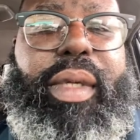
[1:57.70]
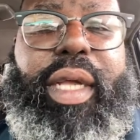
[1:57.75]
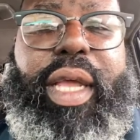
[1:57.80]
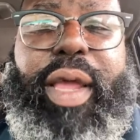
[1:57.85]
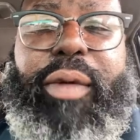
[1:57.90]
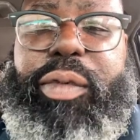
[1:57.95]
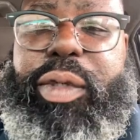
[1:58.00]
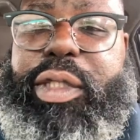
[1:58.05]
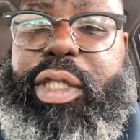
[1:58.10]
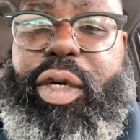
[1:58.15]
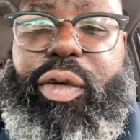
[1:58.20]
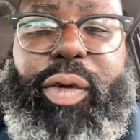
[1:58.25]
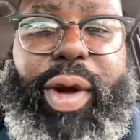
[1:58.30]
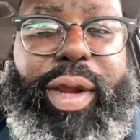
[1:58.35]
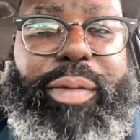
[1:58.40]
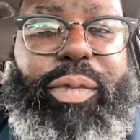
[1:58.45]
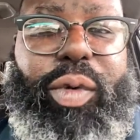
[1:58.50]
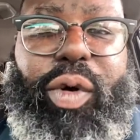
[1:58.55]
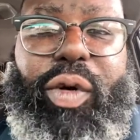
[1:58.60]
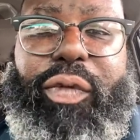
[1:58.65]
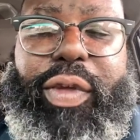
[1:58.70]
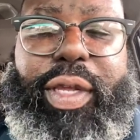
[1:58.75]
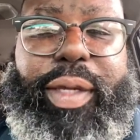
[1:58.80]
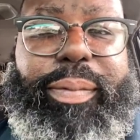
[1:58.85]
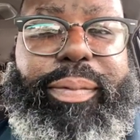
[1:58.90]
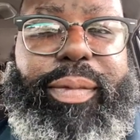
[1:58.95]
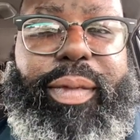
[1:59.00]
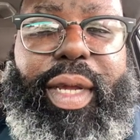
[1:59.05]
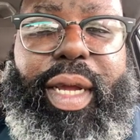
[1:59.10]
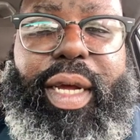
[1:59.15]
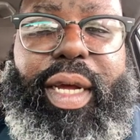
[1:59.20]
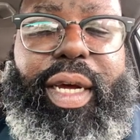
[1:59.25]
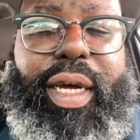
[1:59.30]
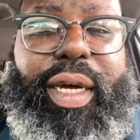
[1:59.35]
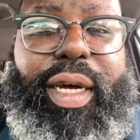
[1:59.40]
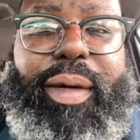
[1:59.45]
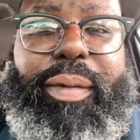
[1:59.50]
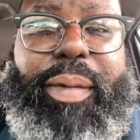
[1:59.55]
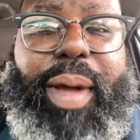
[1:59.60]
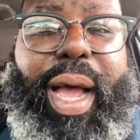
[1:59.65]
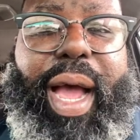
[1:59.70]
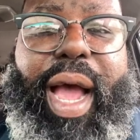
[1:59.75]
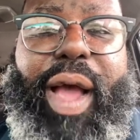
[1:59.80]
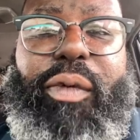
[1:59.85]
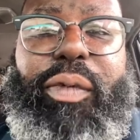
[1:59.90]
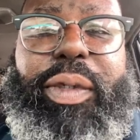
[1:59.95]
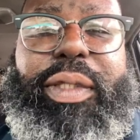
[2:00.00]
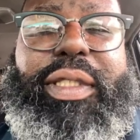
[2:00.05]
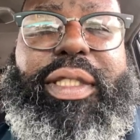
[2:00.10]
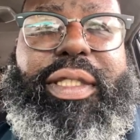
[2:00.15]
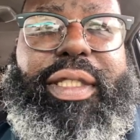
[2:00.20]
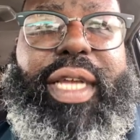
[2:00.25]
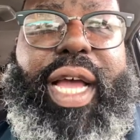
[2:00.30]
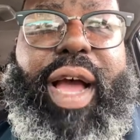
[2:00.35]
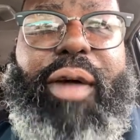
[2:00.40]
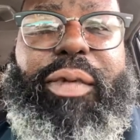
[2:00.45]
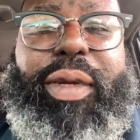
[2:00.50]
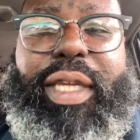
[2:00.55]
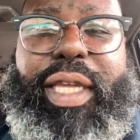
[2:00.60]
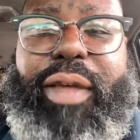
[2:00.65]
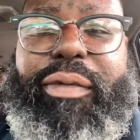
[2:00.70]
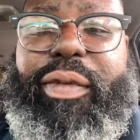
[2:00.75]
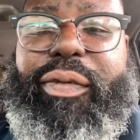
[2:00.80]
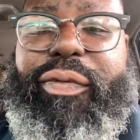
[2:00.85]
It was a great movie. I would give